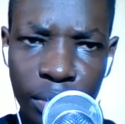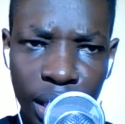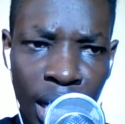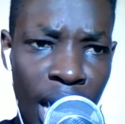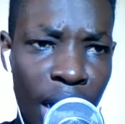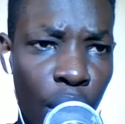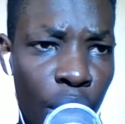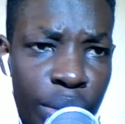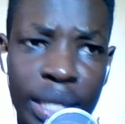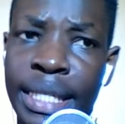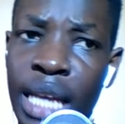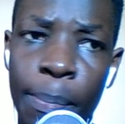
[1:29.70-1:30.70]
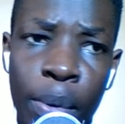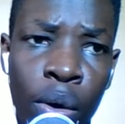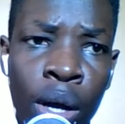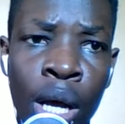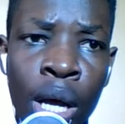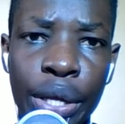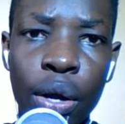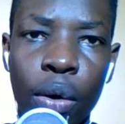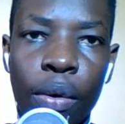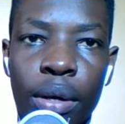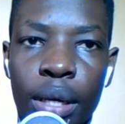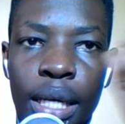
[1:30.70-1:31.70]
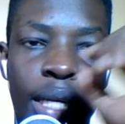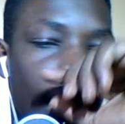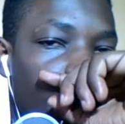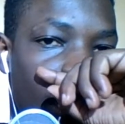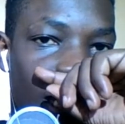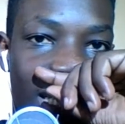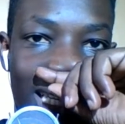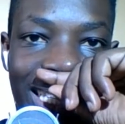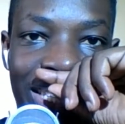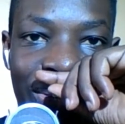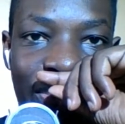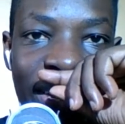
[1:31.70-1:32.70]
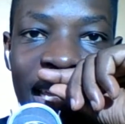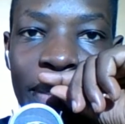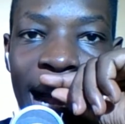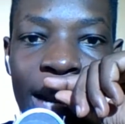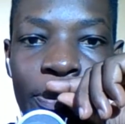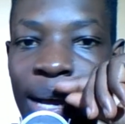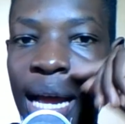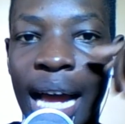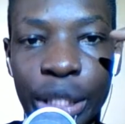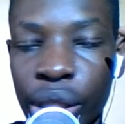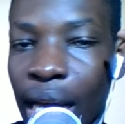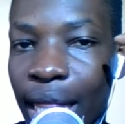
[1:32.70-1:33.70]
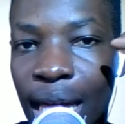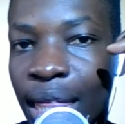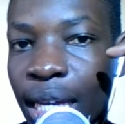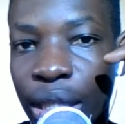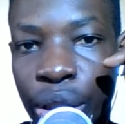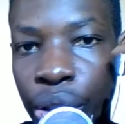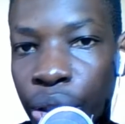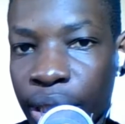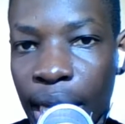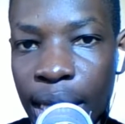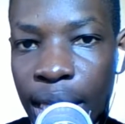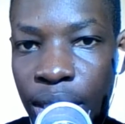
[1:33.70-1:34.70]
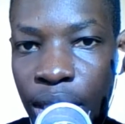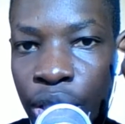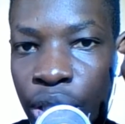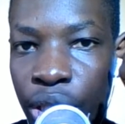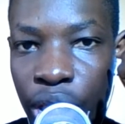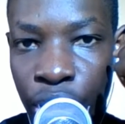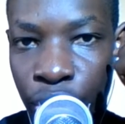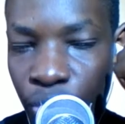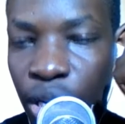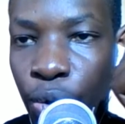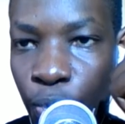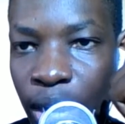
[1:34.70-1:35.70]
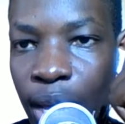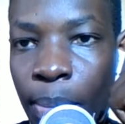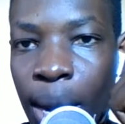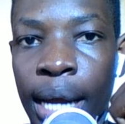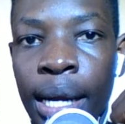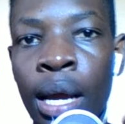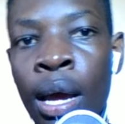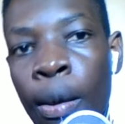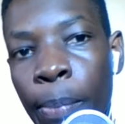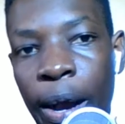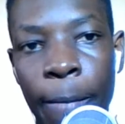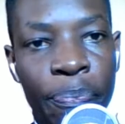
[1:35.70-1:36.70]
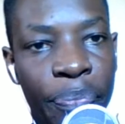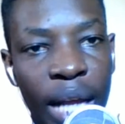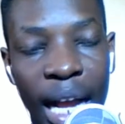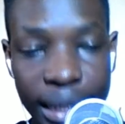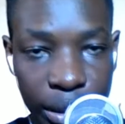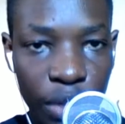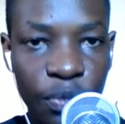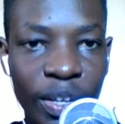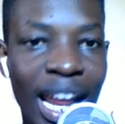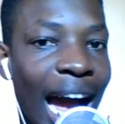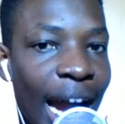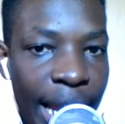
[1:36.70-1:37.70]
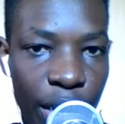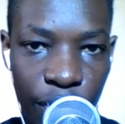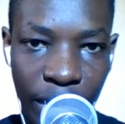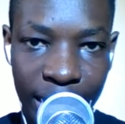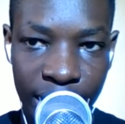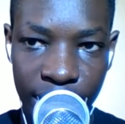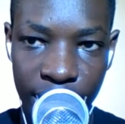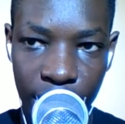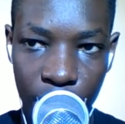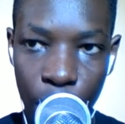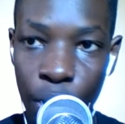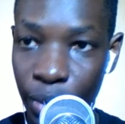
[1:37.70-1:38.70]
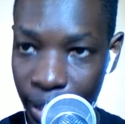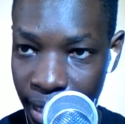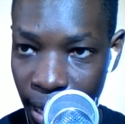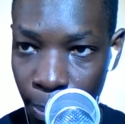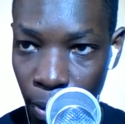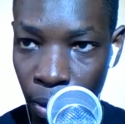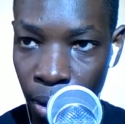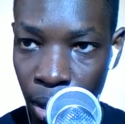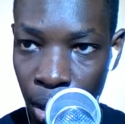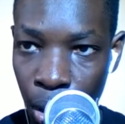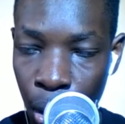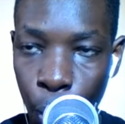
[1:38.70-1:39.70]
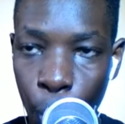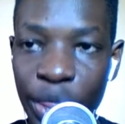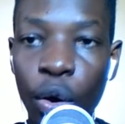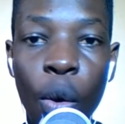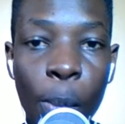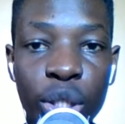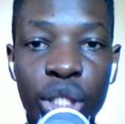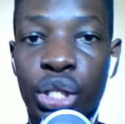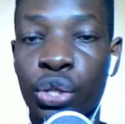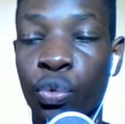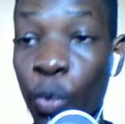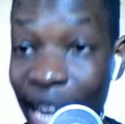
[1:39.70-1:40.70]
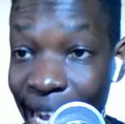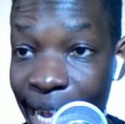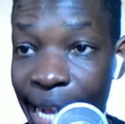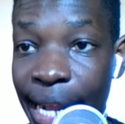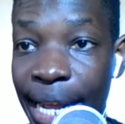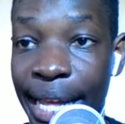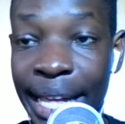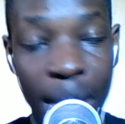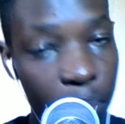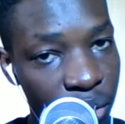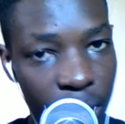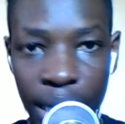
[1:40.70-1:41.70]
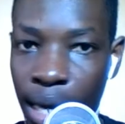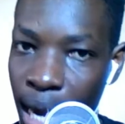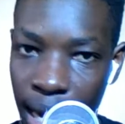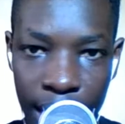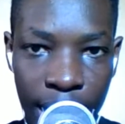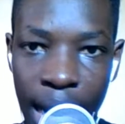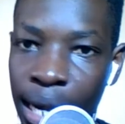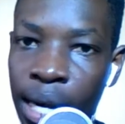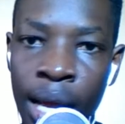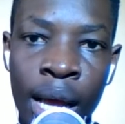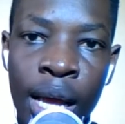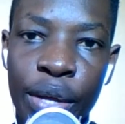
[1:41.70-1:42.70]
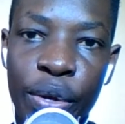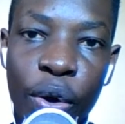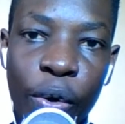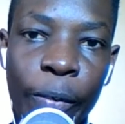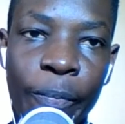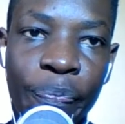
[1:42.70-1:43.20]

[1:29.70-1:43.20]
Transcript: Uh, on the table, you know, it, it, it's really mad, but I, I, I think I should say this. It's, it's, it's really, really mad. But Aston Villa ahead of us on the table with almost three games in hand. And, you know,